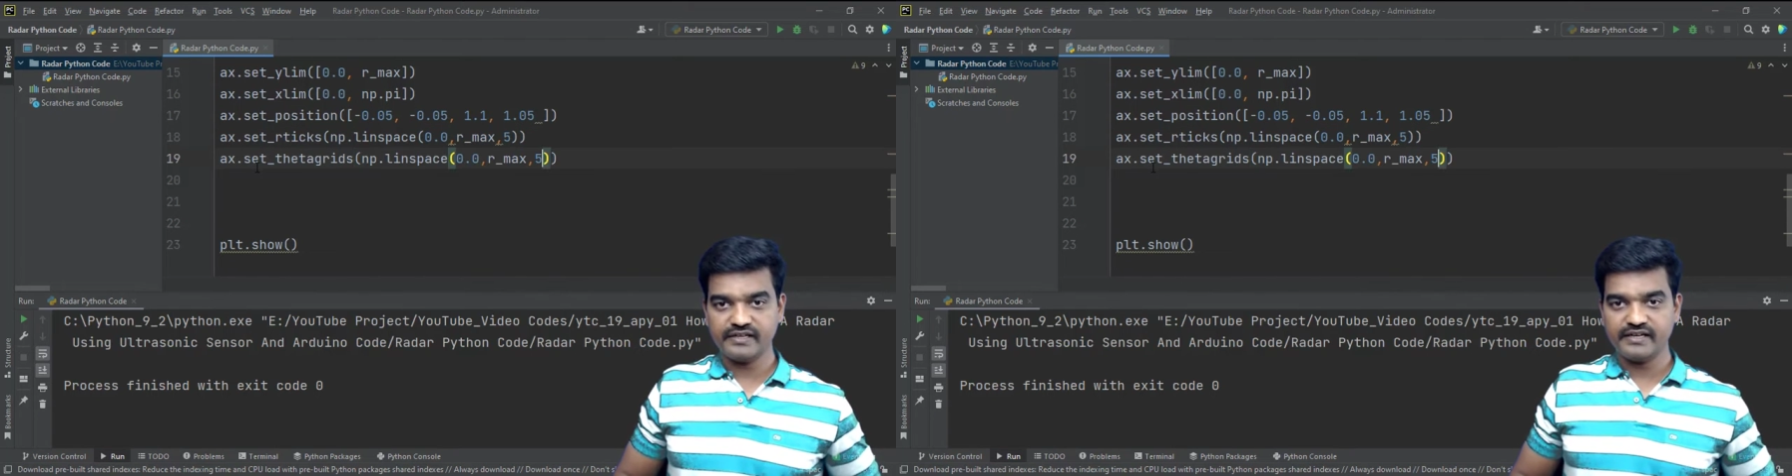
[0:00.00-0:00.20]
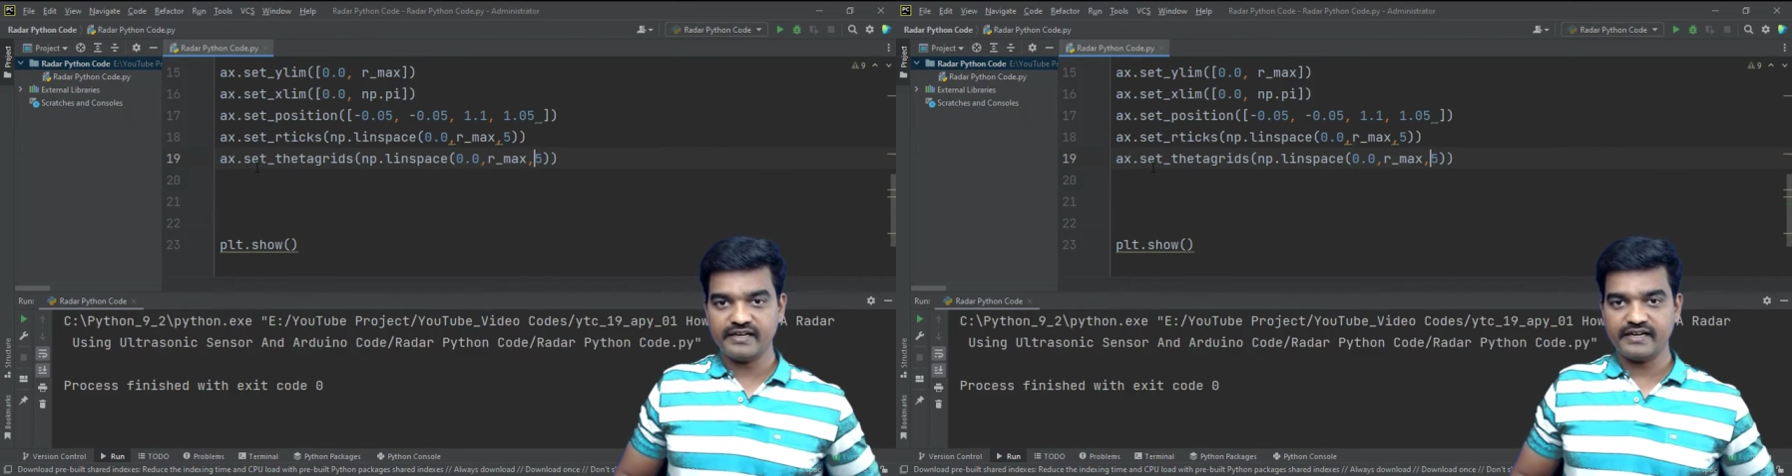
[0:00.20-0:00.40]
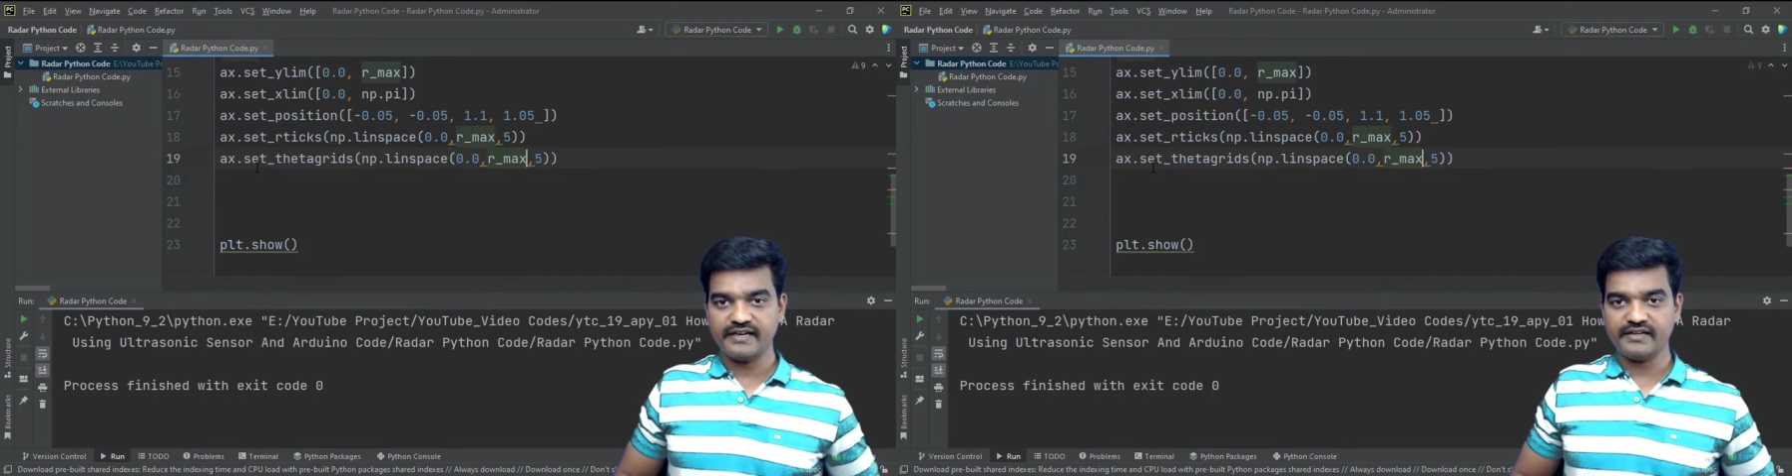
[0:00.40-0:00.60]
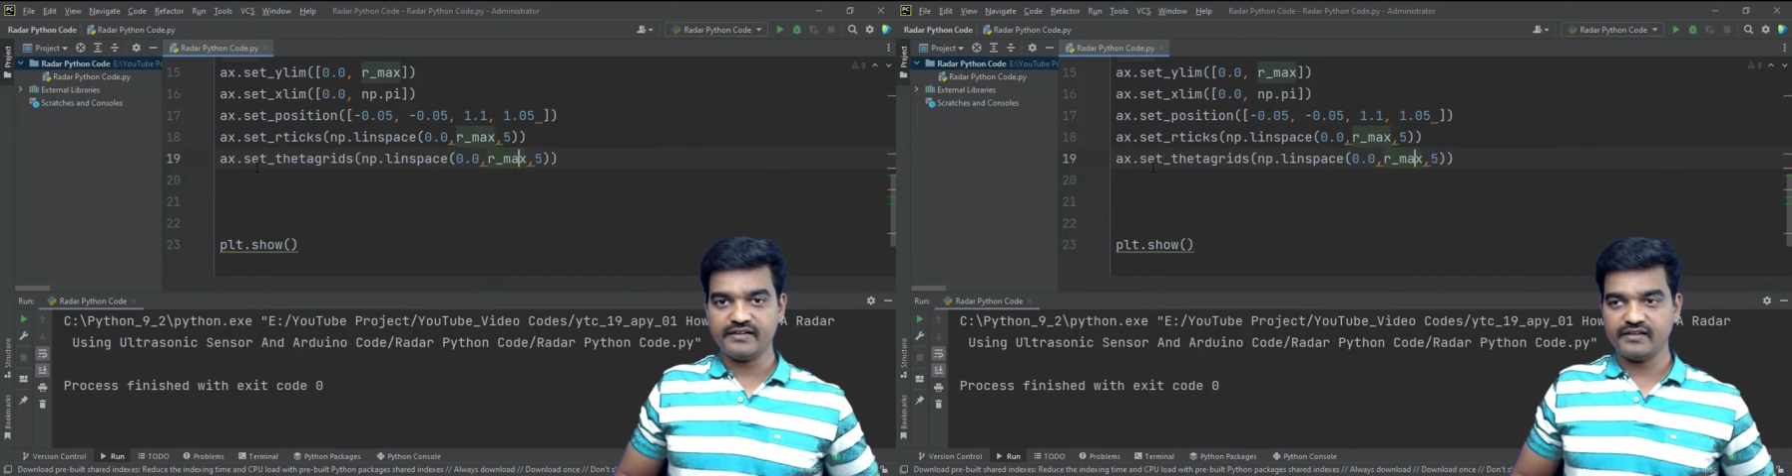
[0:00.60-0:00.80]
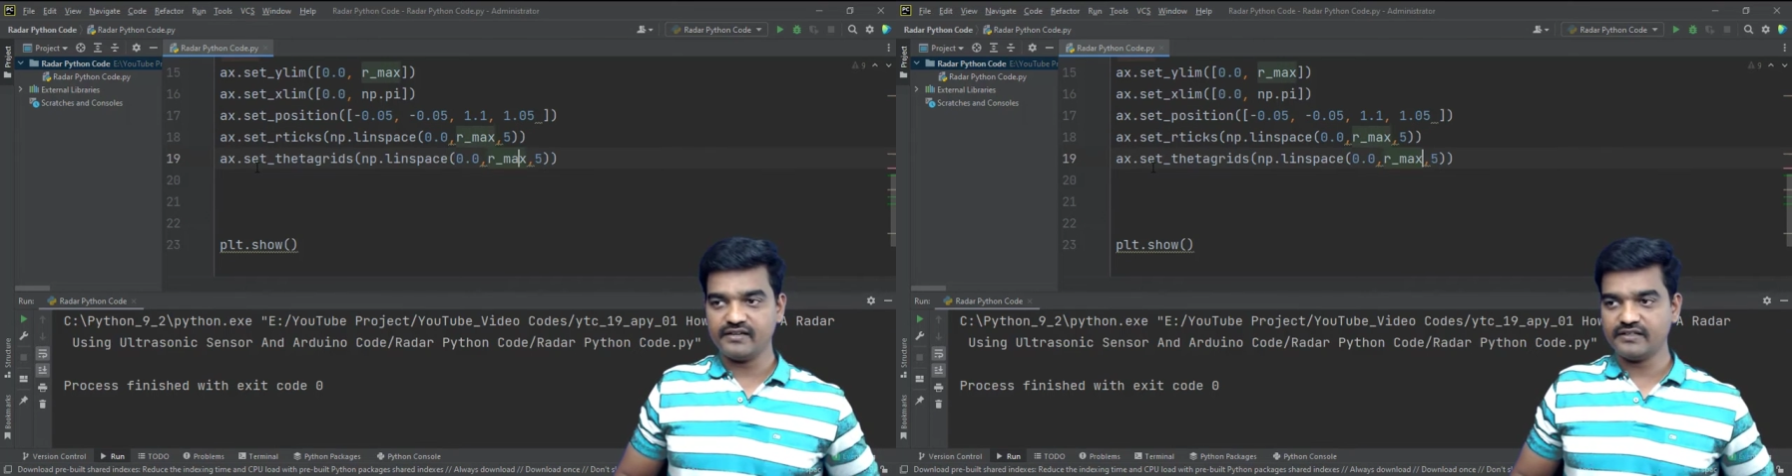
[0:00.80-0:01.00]
and
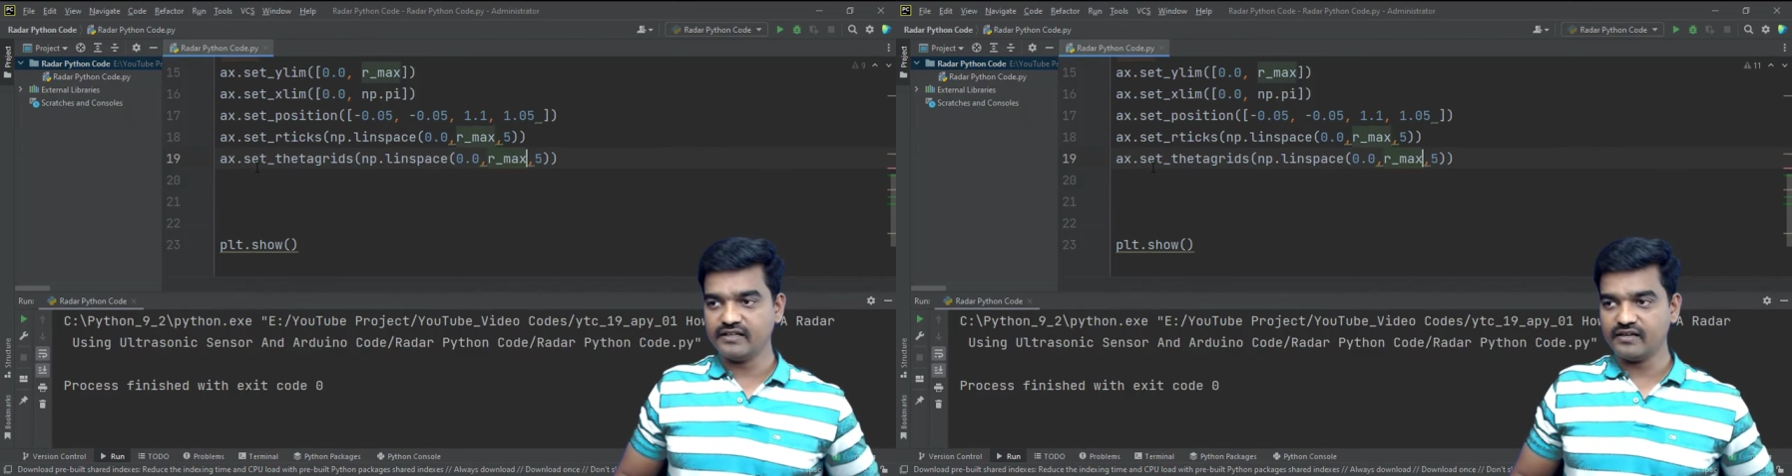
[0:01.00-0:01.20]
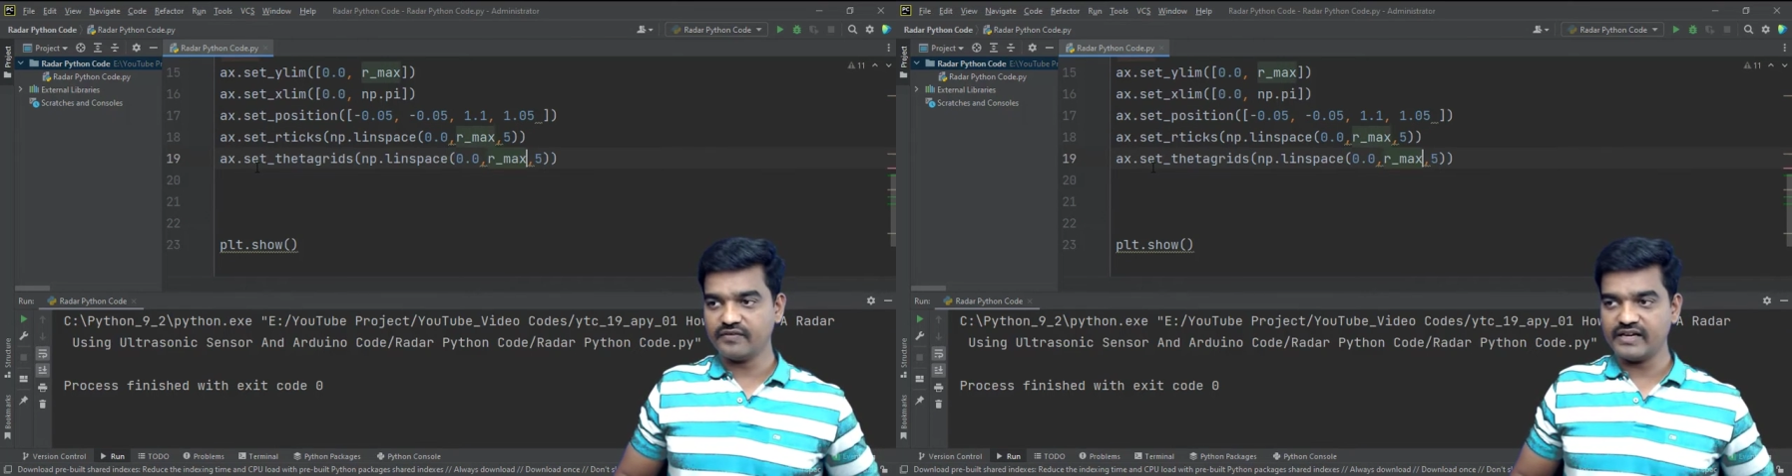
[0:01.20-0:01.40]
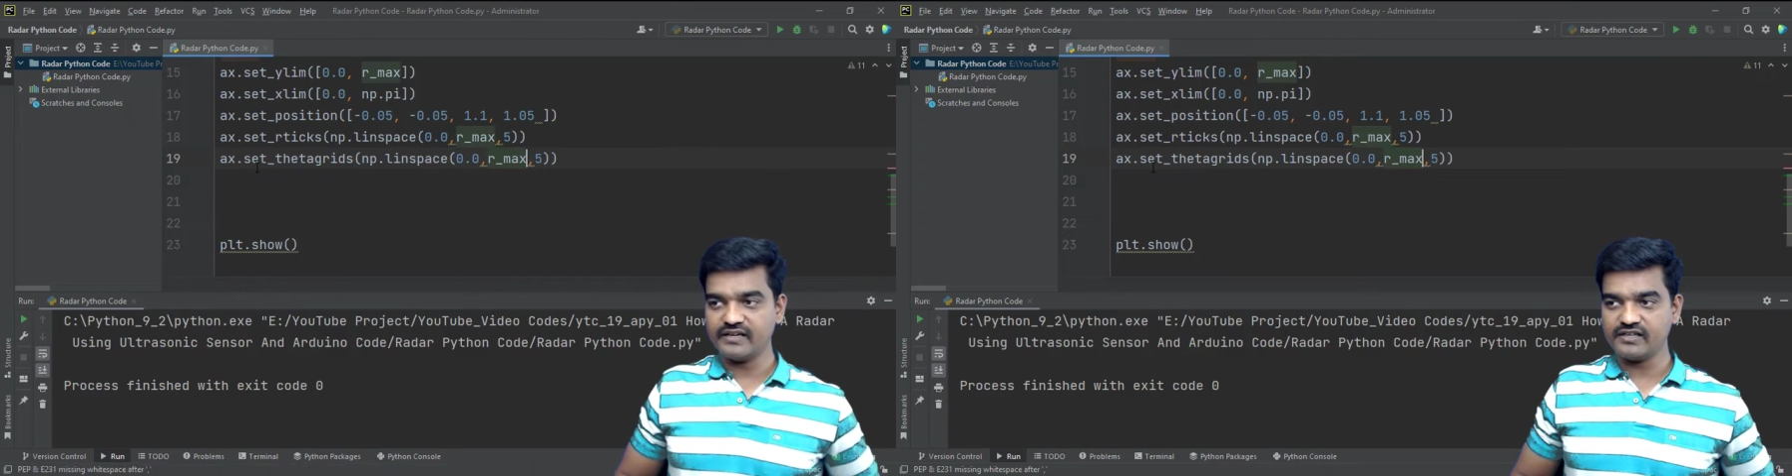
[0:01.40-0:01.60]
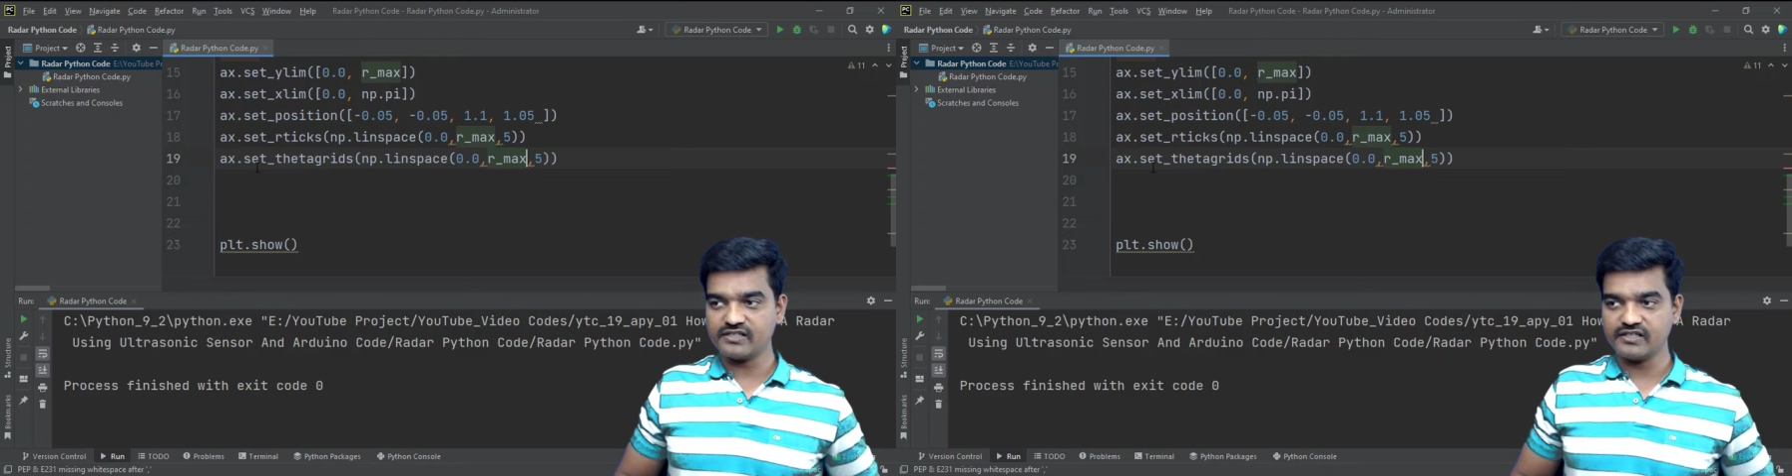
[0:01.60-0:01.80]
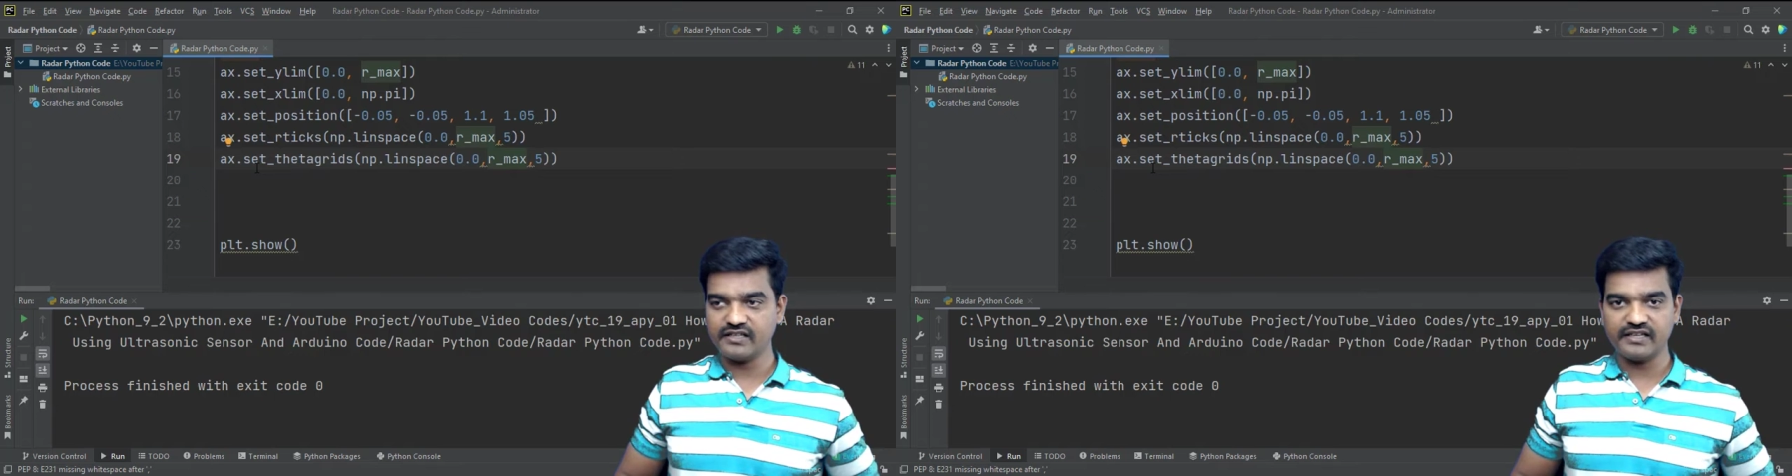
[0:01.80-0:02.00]
here we are interested
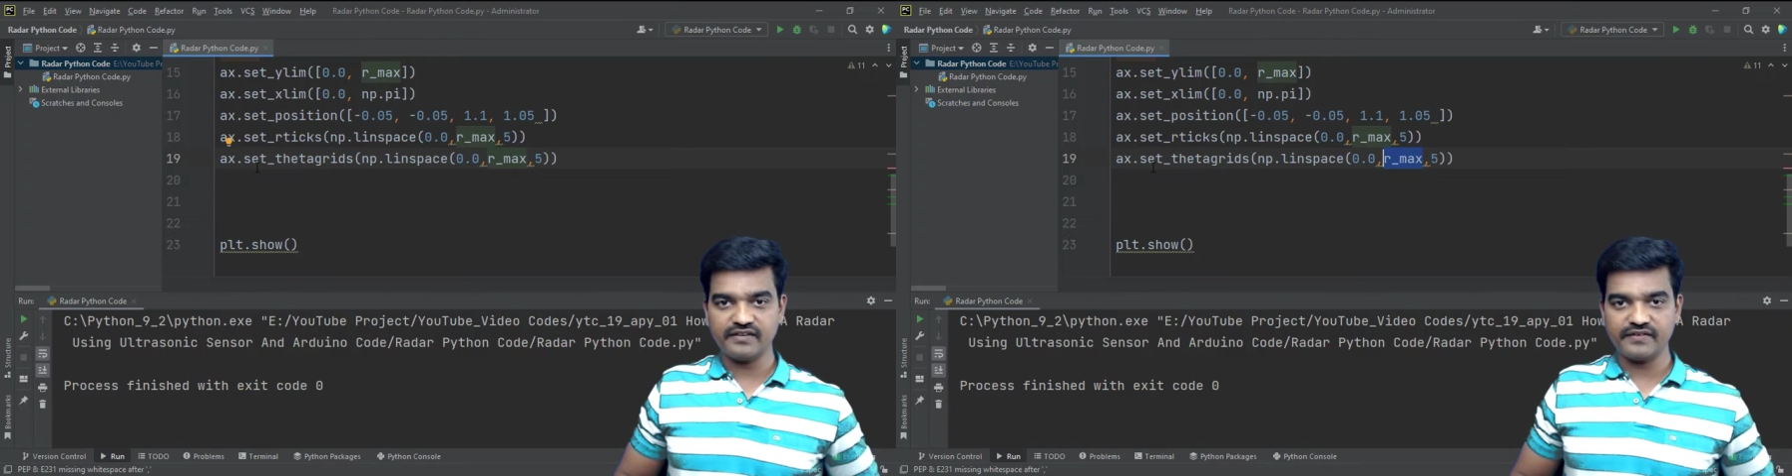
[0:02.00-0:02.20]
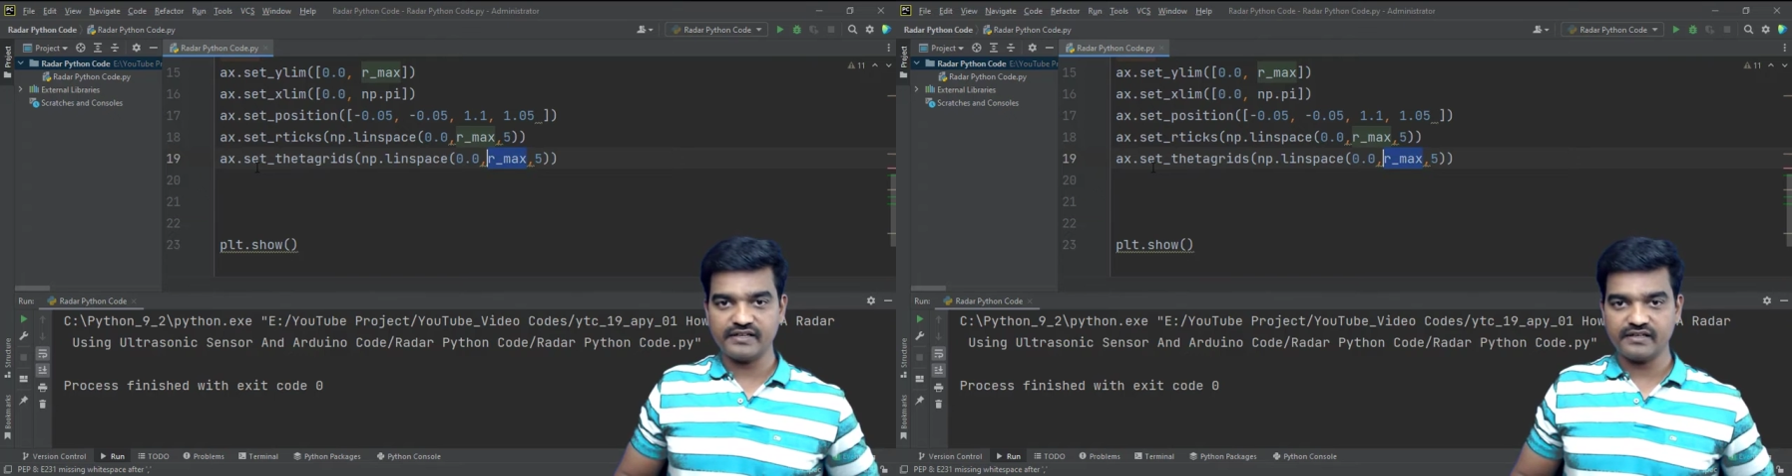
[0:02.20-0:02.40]
in giving